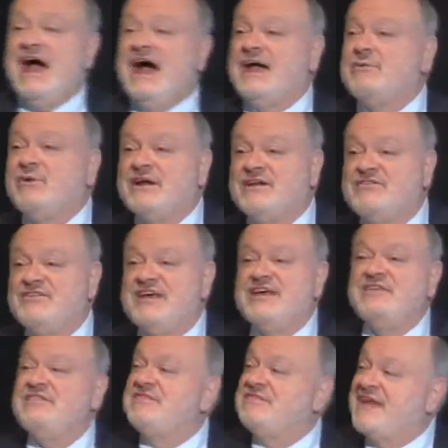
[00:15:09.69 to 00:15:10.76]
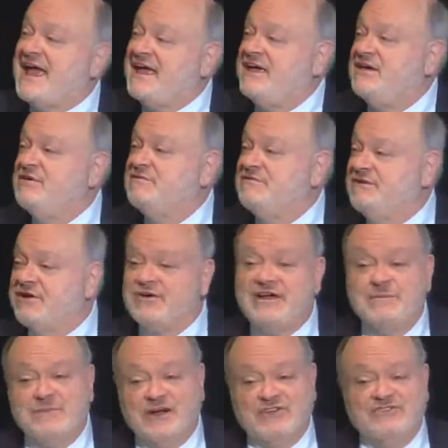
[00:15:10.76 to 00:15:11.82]
I want to say thank you very
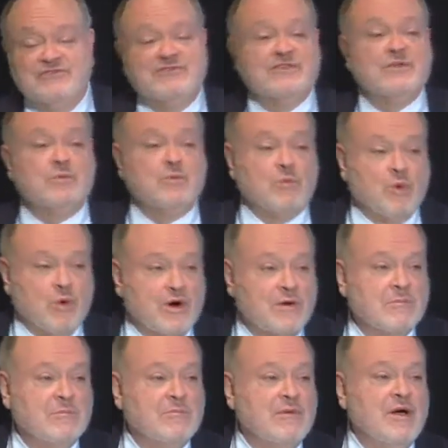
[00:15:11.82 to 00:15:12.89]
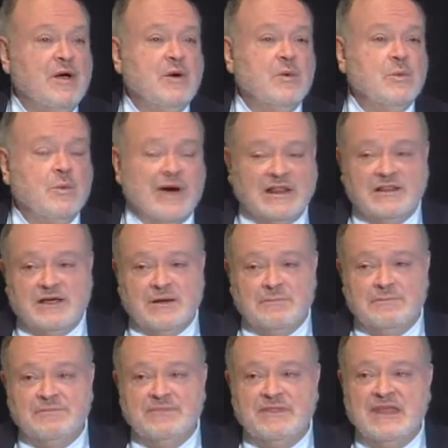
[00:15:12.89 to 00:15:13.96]
much for the warm
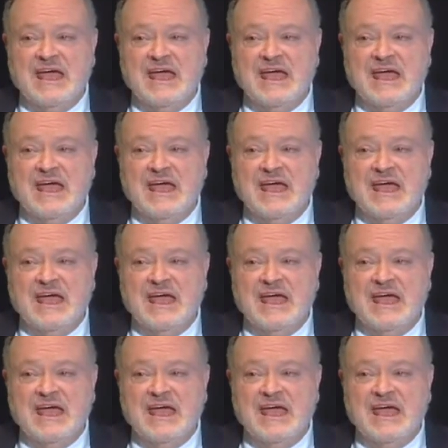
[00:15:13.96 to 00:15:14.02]
welcome.